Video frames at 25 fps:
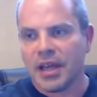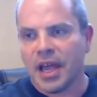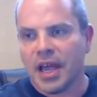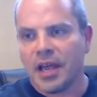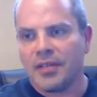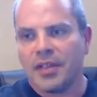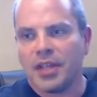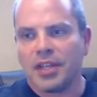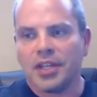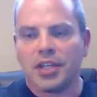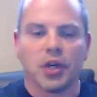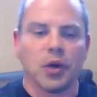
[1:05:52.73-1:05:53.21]

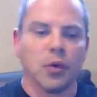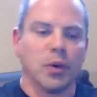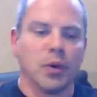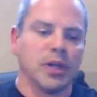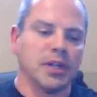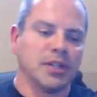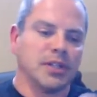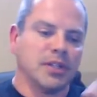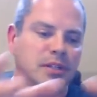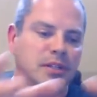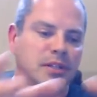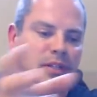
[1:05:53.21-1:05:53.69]
And then you go
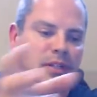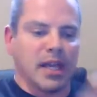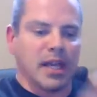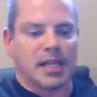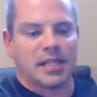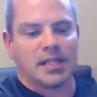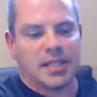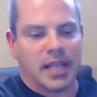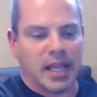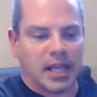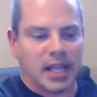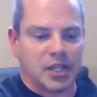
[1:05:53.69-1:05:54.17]
into the
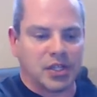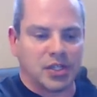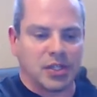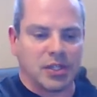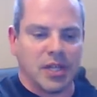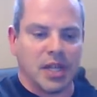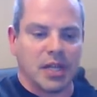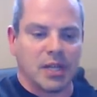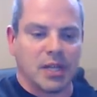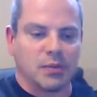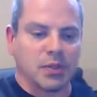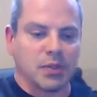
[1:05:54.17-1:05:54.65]
next
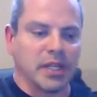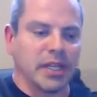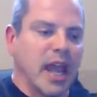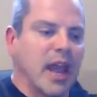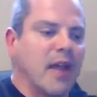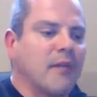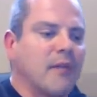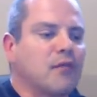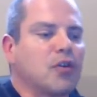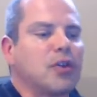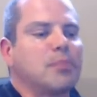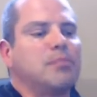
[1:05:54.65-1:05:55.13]
section, and it was like
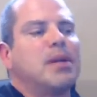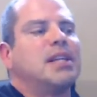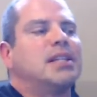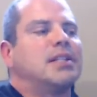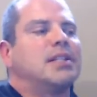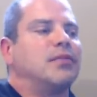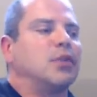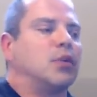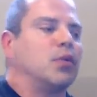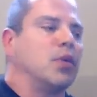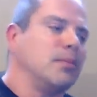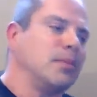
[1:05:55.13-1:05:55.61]
every piece
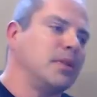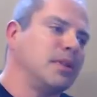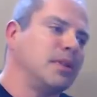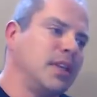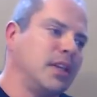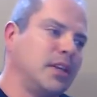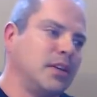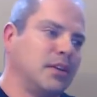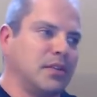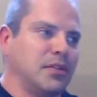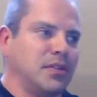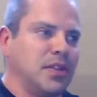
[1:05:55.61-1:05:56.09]
of equipment
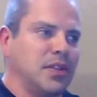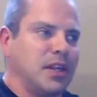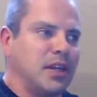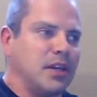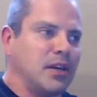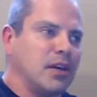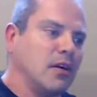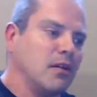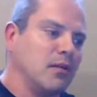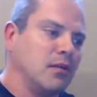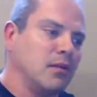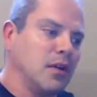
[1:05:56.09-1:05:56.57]
that you could
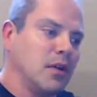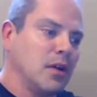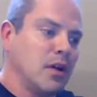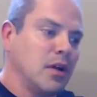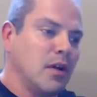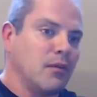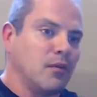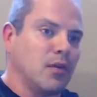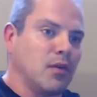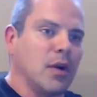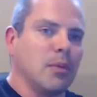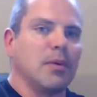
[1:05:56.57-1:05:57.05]
think of
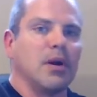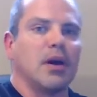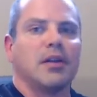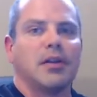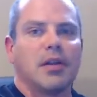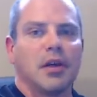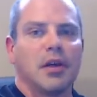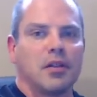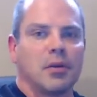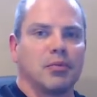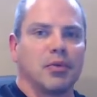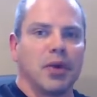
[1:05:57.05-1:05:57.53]
from
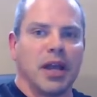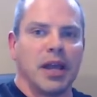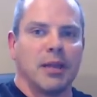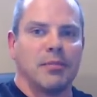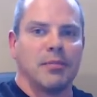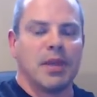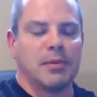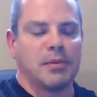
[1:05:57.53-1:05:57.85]
another brand.